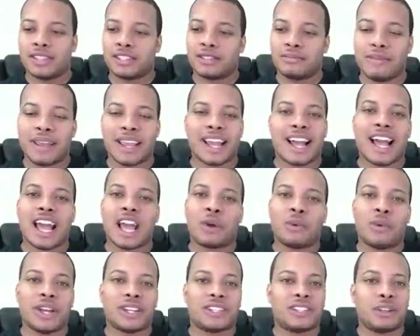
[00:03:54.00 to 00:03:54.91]
just make
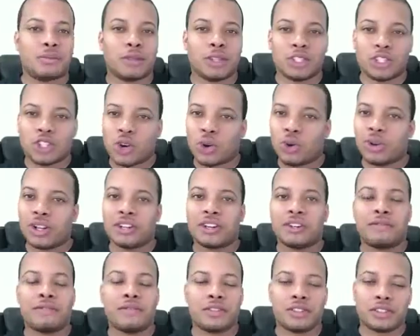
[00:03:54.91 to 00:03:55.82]
iOS something totally
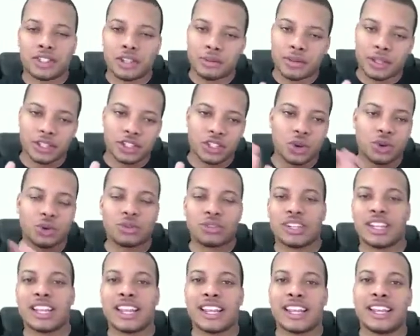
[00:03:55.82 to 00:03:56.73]
different, something
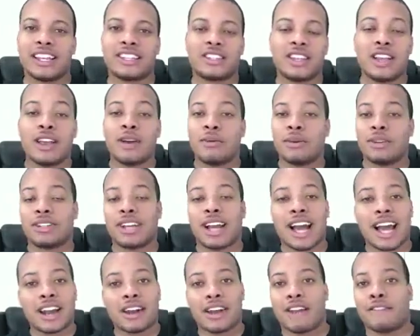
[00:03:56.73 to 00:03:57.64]
totally his, which
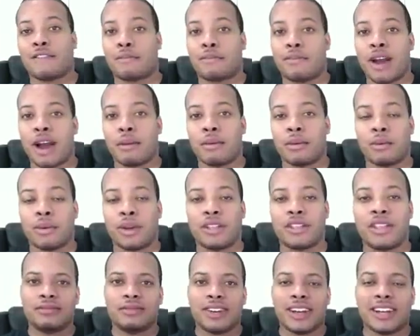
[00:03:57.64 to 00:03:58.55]
I don't have a problem
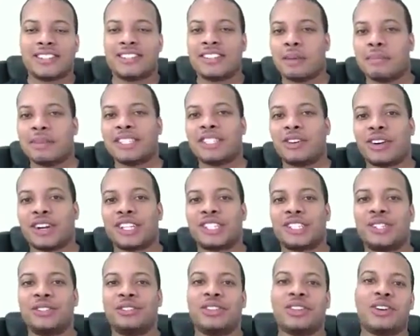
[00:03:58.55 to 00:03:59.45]
with. All right, so I've been
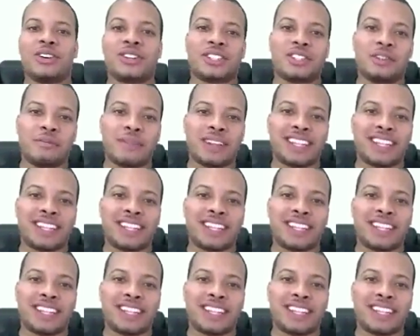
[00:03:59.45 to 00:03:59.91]
talking too long, so I'm